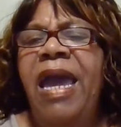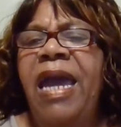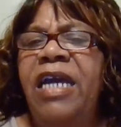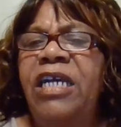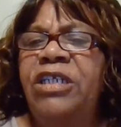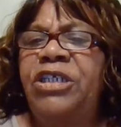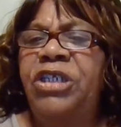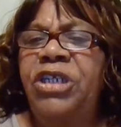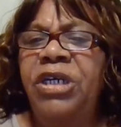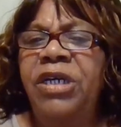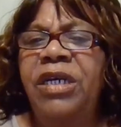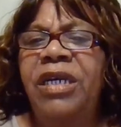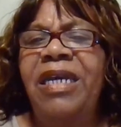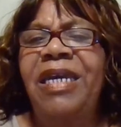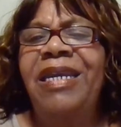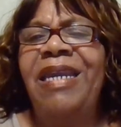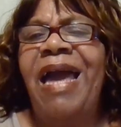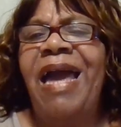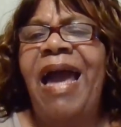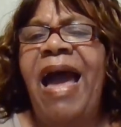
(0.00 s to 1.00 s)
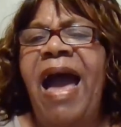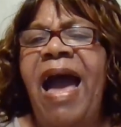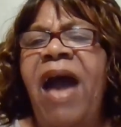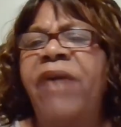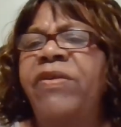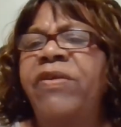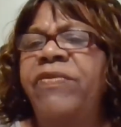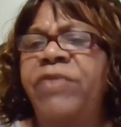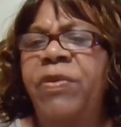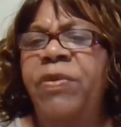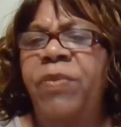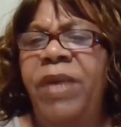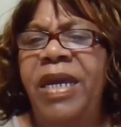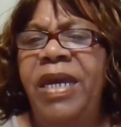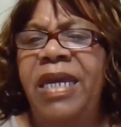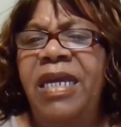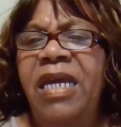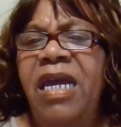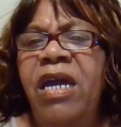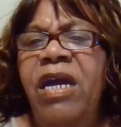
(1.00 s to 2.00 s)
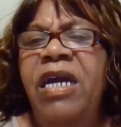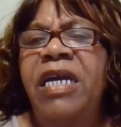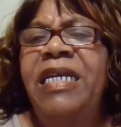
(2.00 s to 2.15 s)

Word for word: and took it out of the way,